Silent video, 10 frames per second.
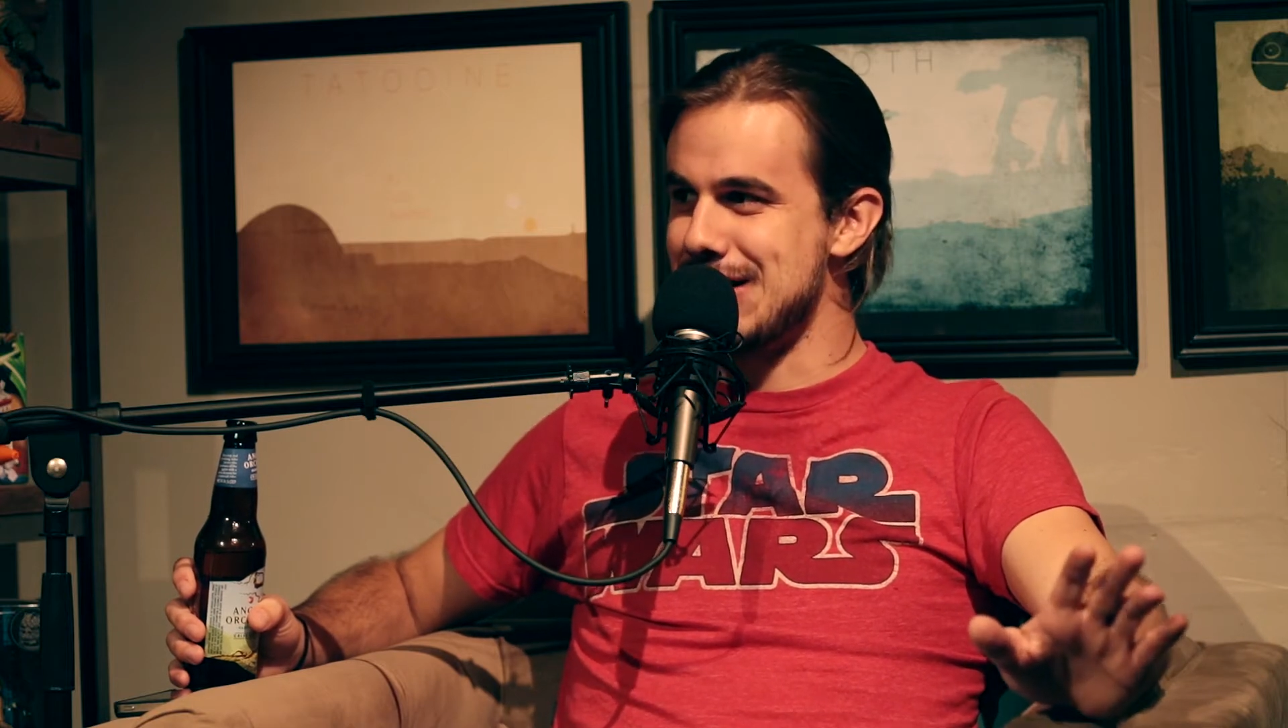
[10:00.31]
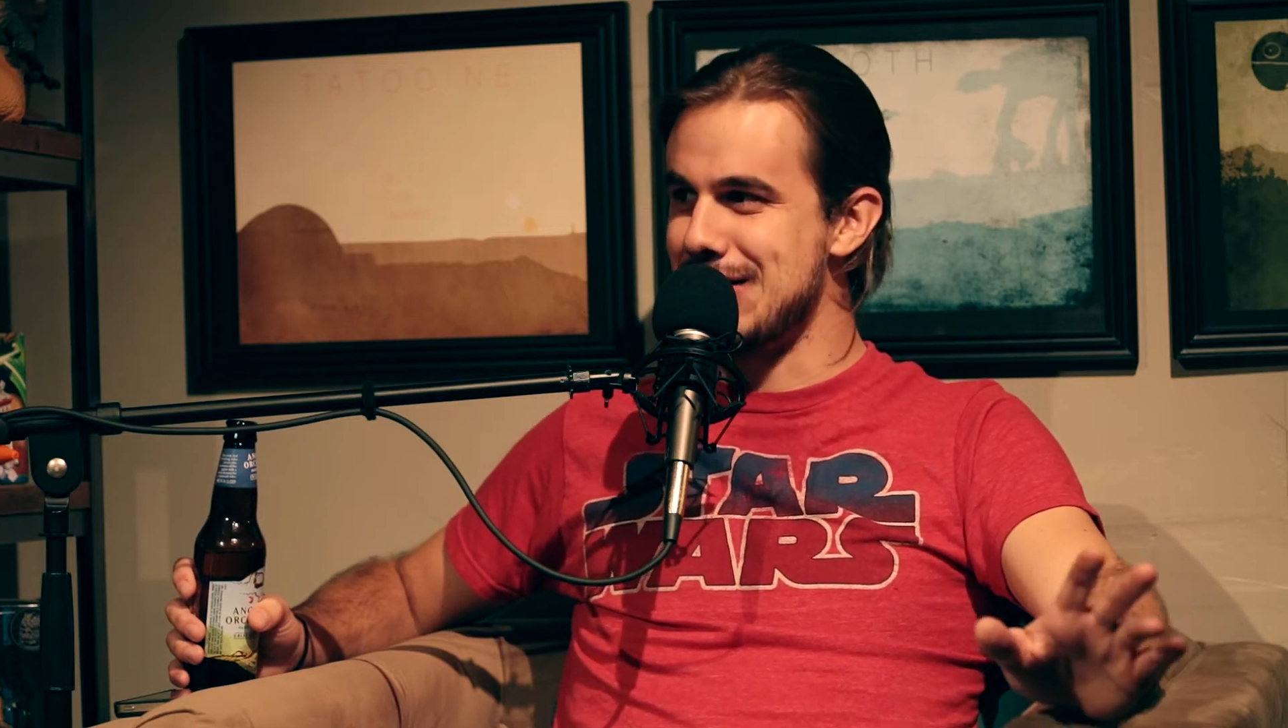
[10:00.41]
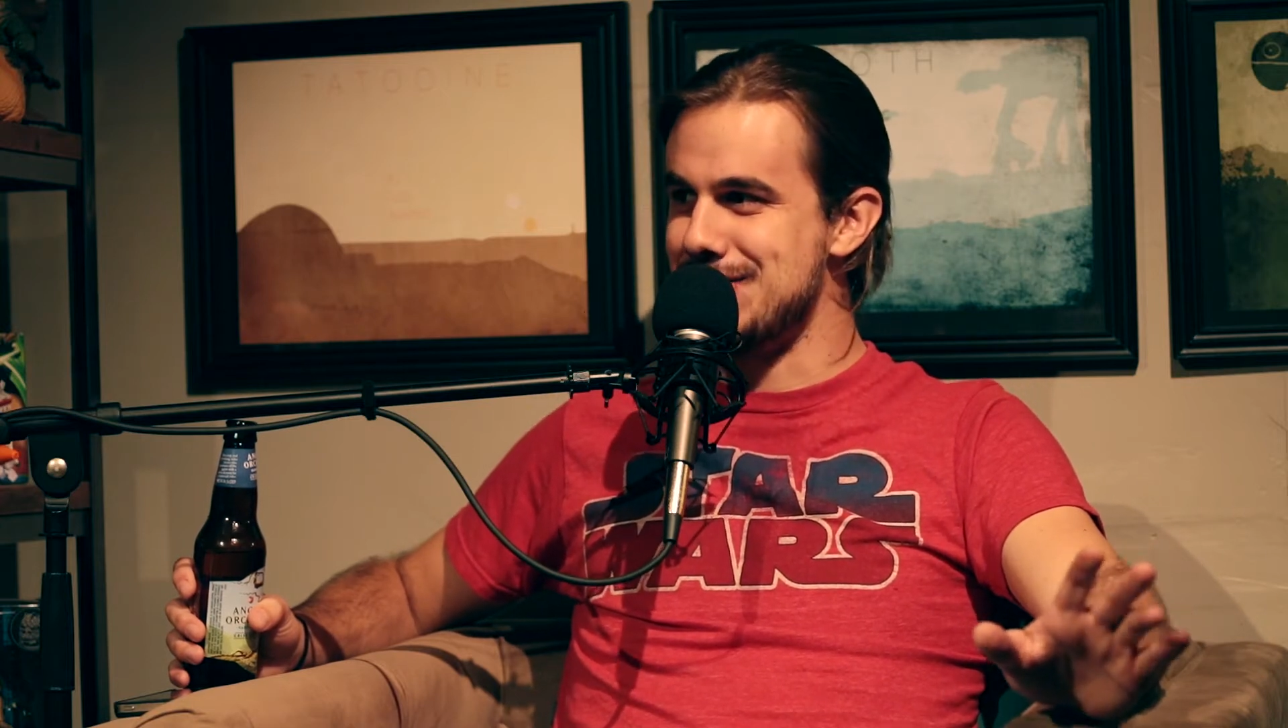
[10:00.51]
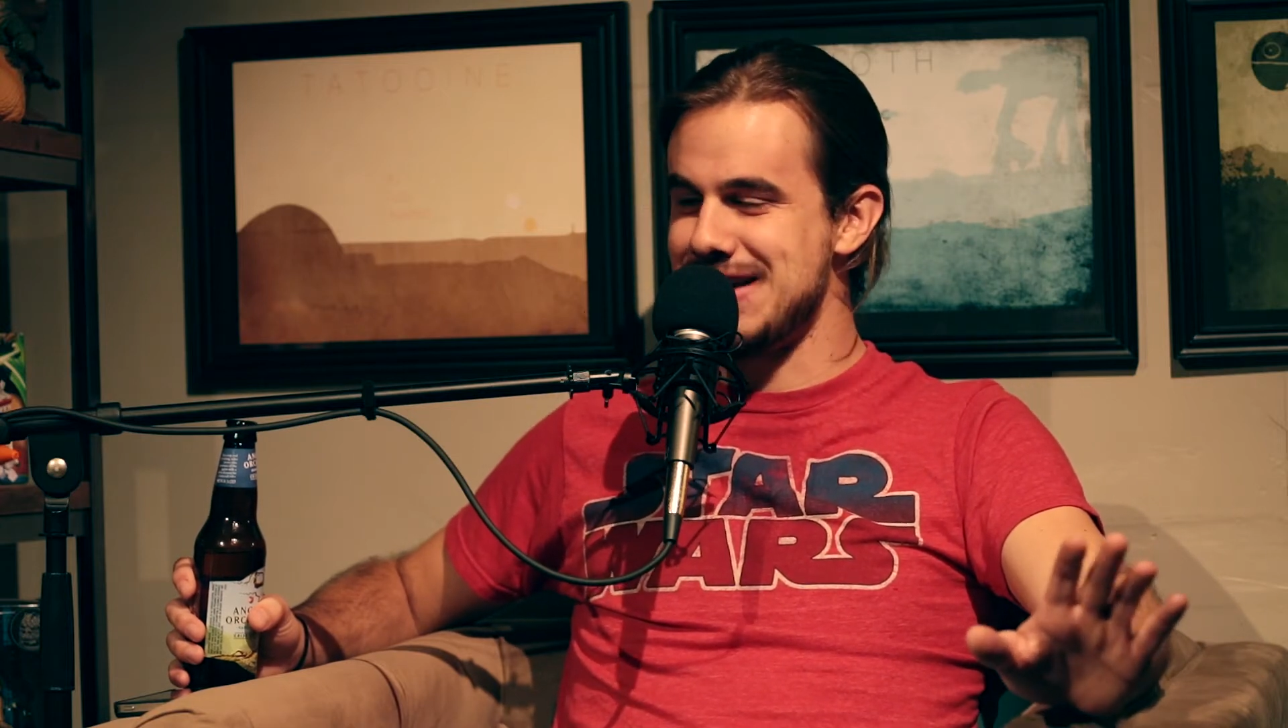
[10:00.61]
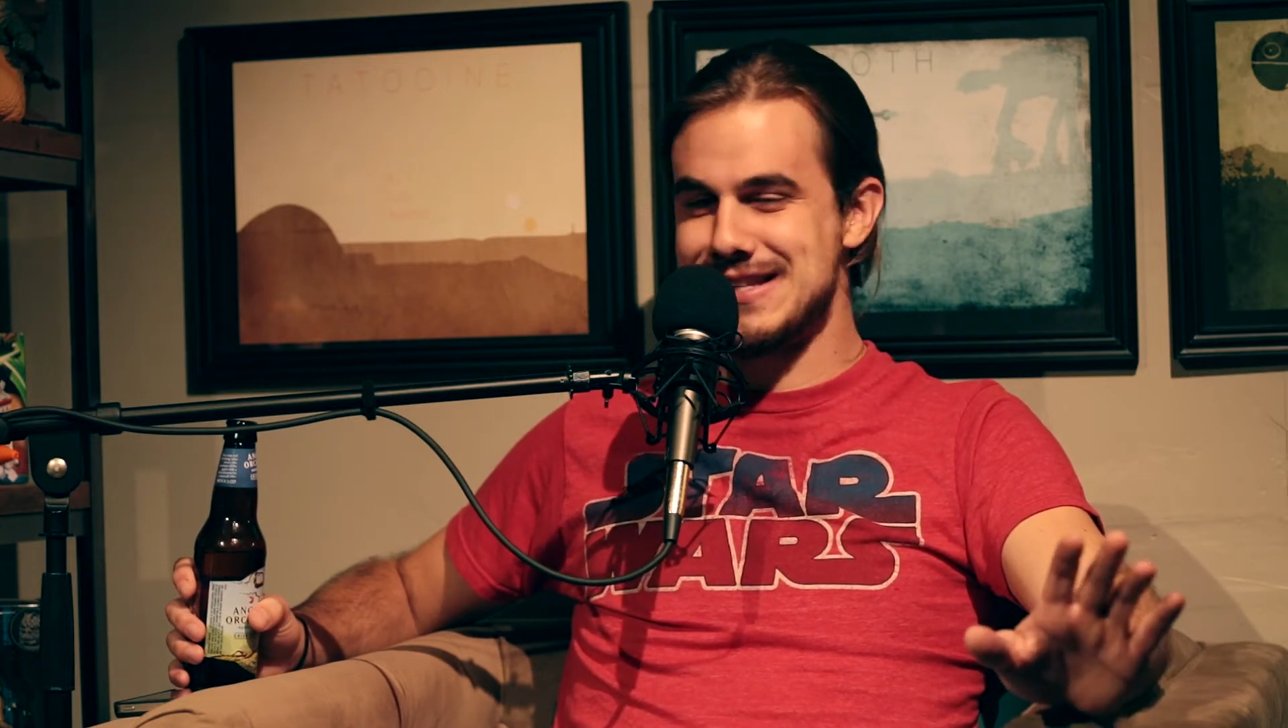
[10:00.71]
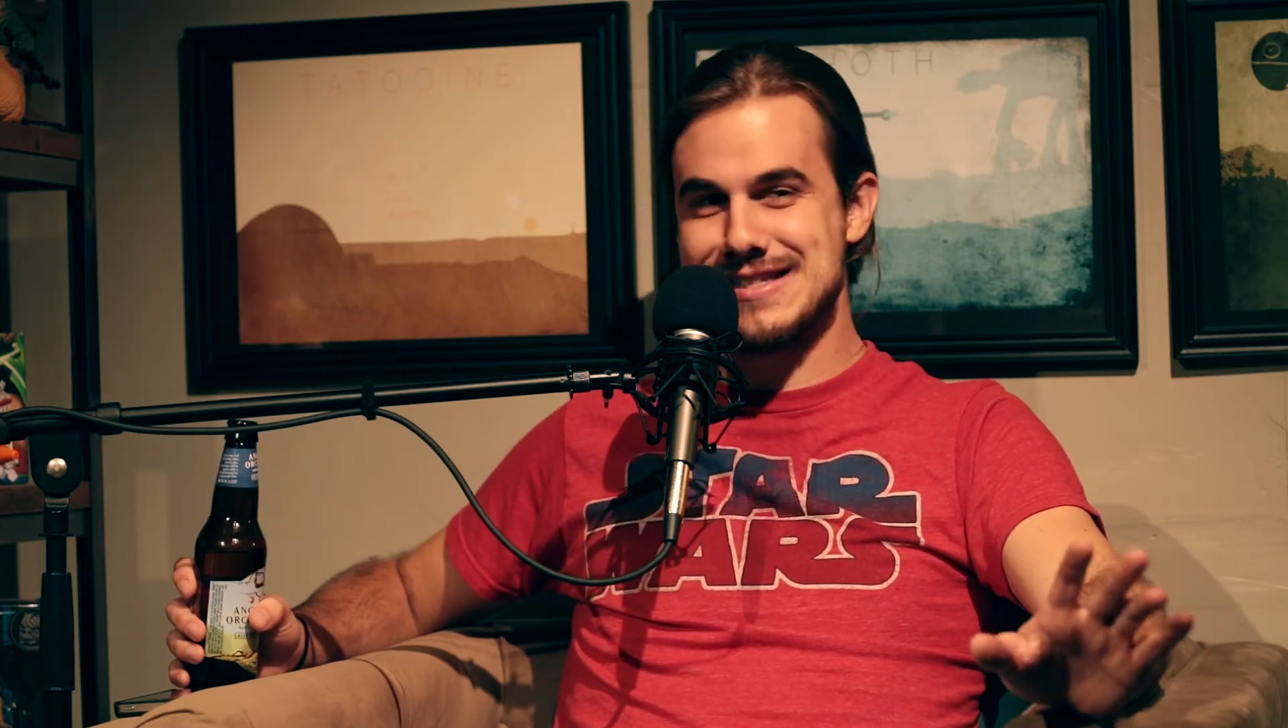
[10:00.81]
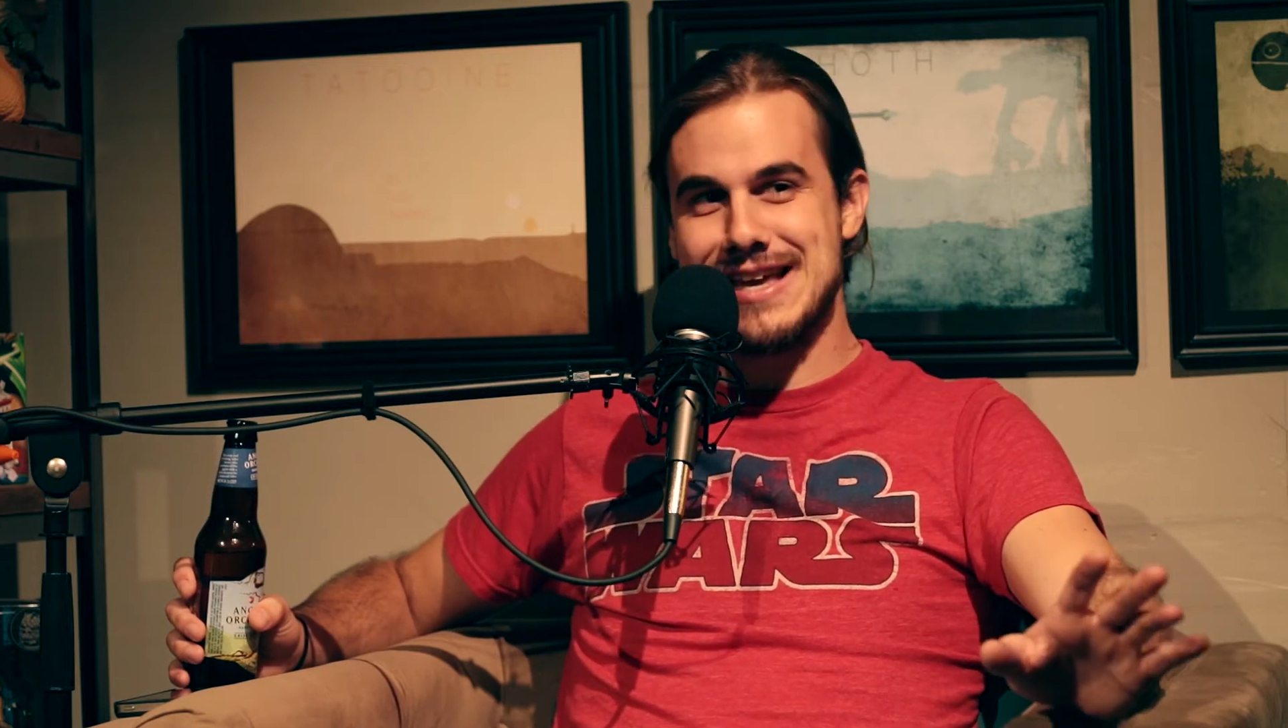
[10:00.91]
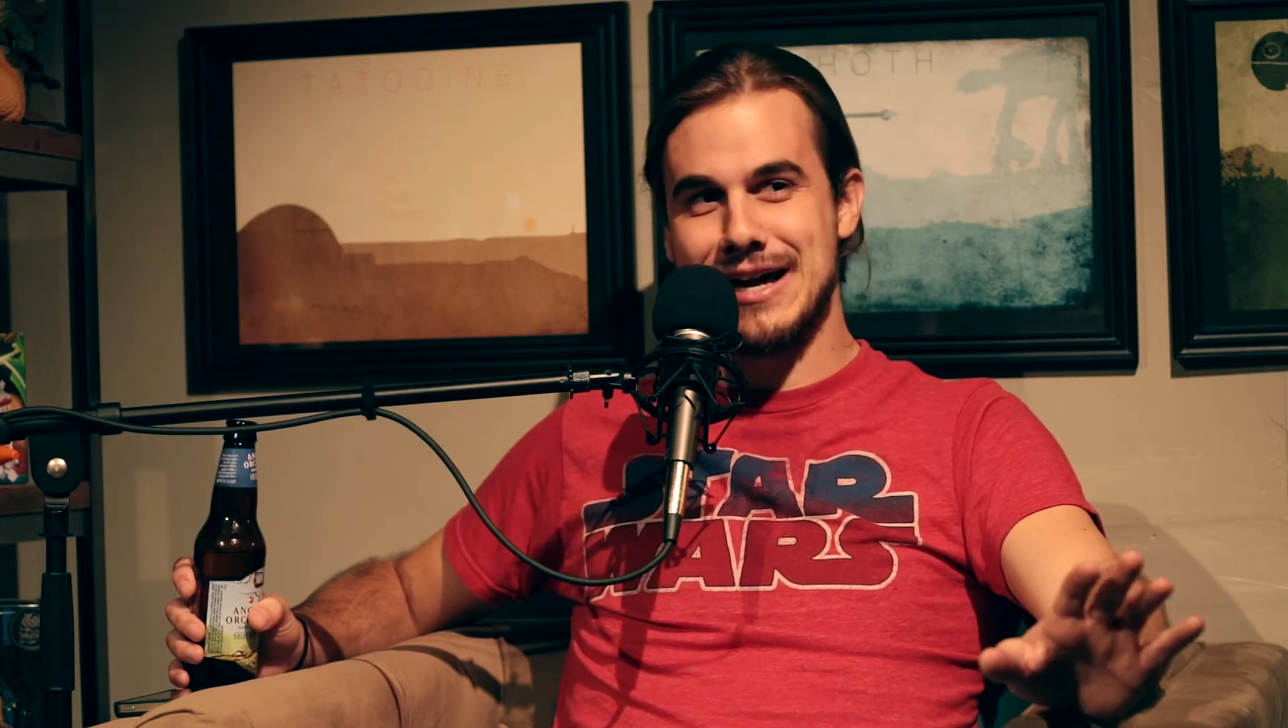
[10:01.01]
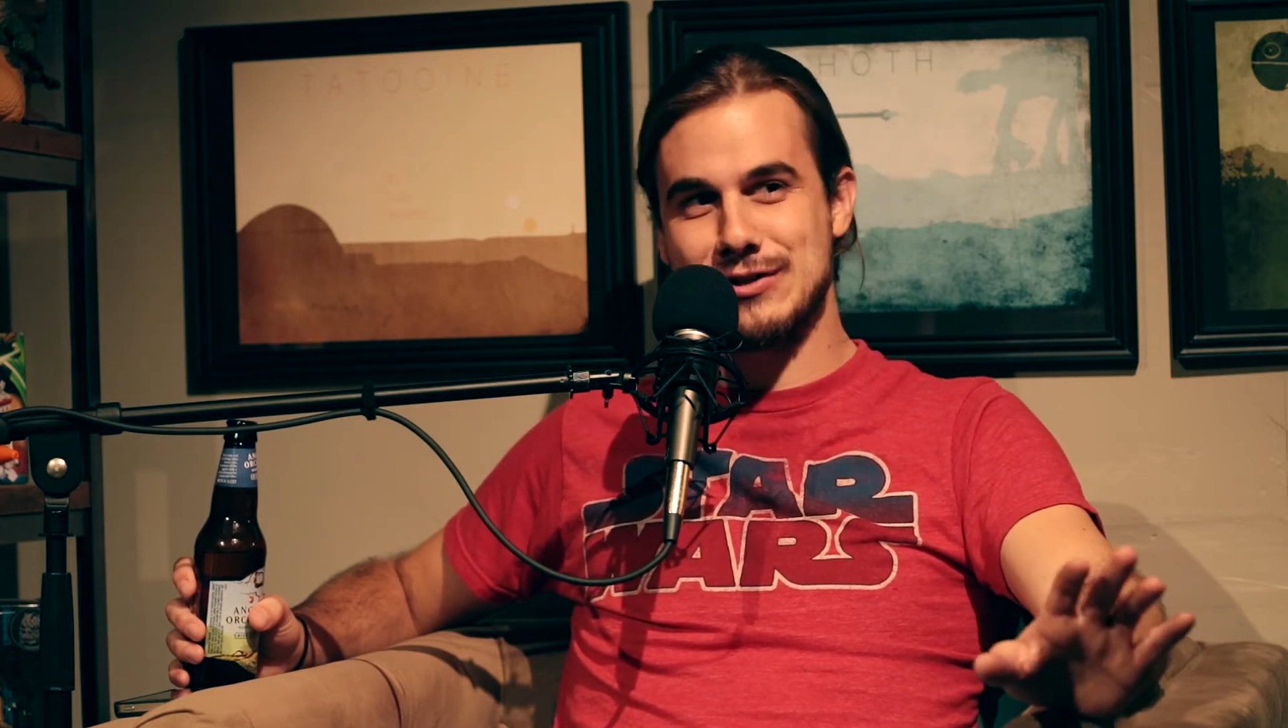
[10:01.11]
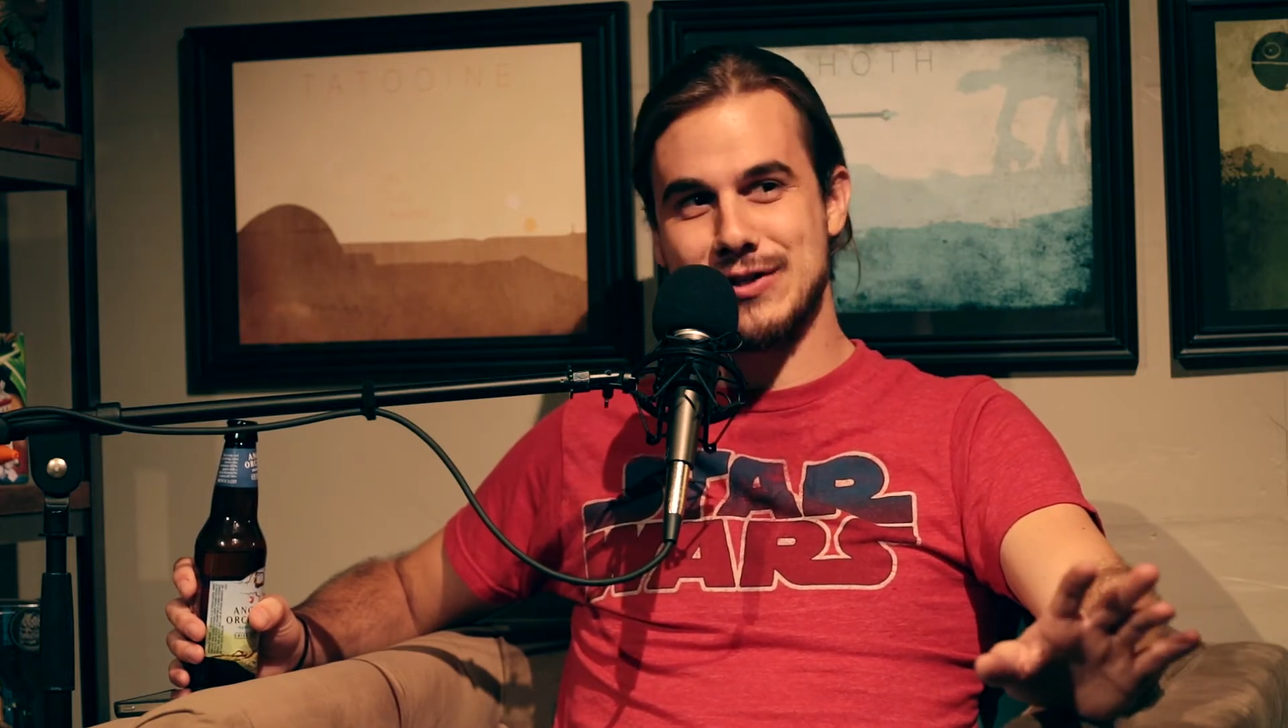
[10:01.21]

of inside